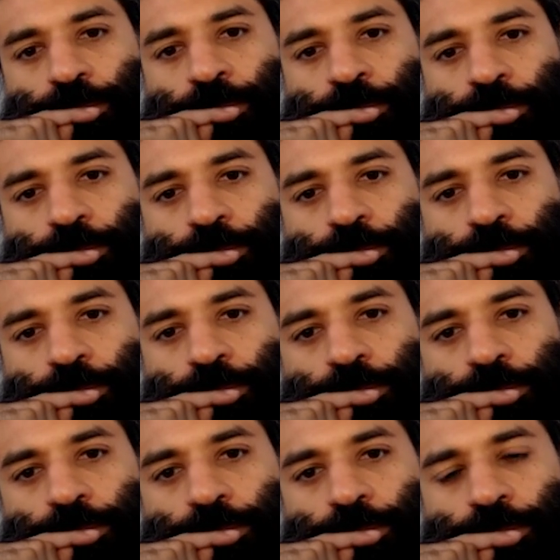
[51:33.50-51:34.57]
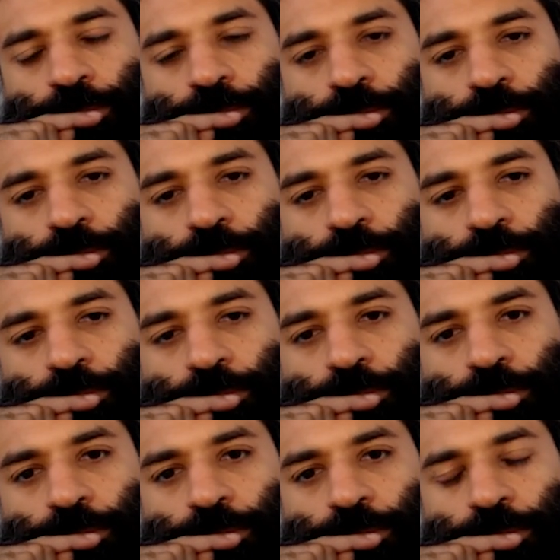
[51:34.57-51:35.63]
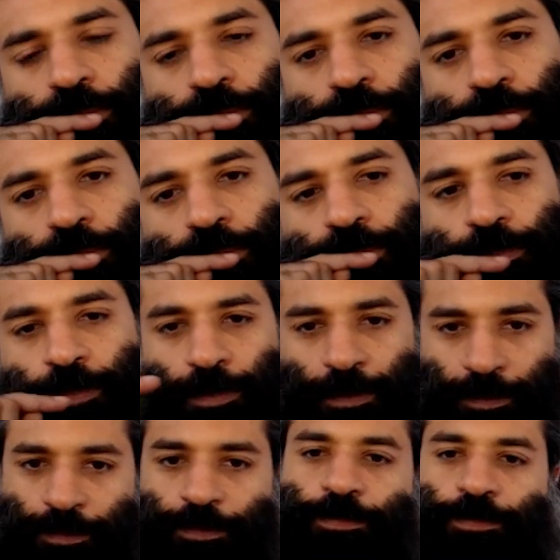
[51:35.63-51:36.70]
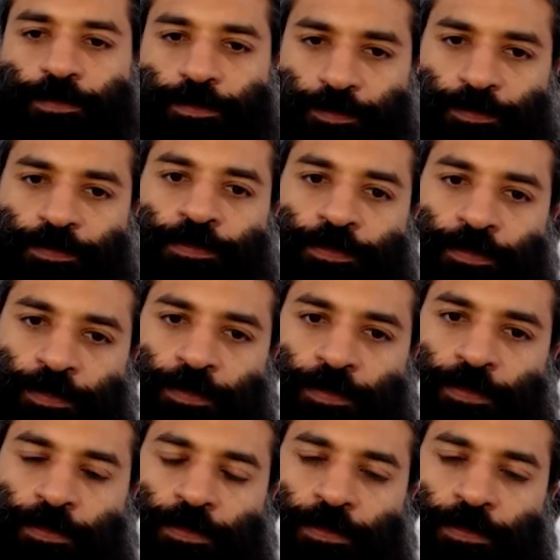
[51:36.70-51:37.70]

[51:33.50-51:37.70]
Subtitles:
(silent)